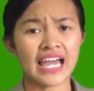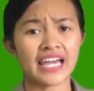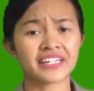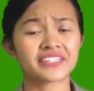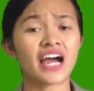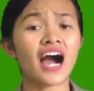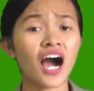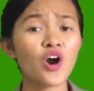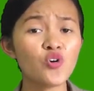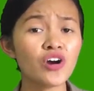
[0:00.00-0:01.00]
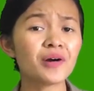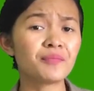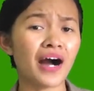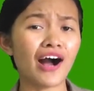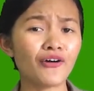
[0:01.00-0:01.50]
And how
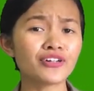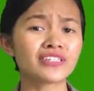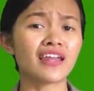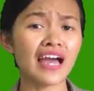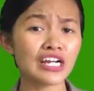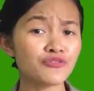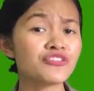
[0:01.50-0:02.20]
about language